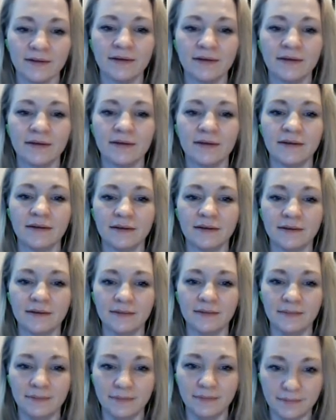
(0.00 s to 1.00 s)

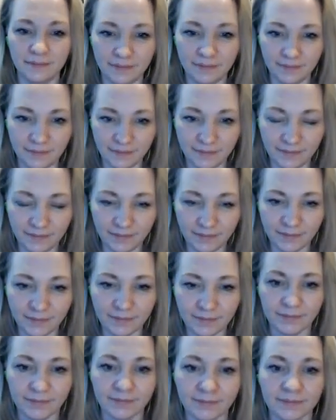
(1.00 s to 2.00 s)

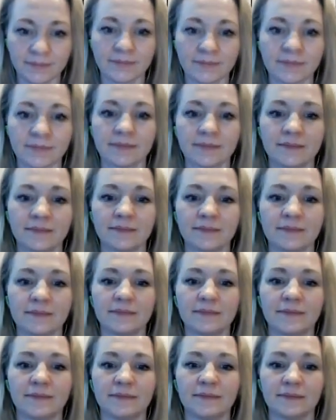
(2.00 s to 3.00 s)

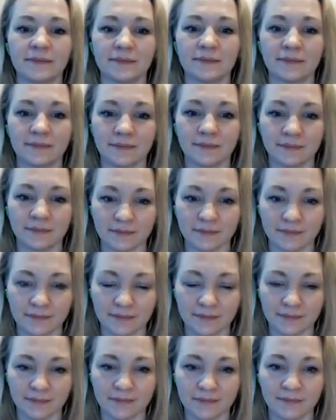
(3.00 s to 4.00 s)

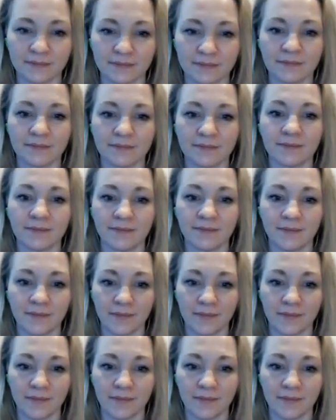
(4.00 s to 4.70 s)
(silent)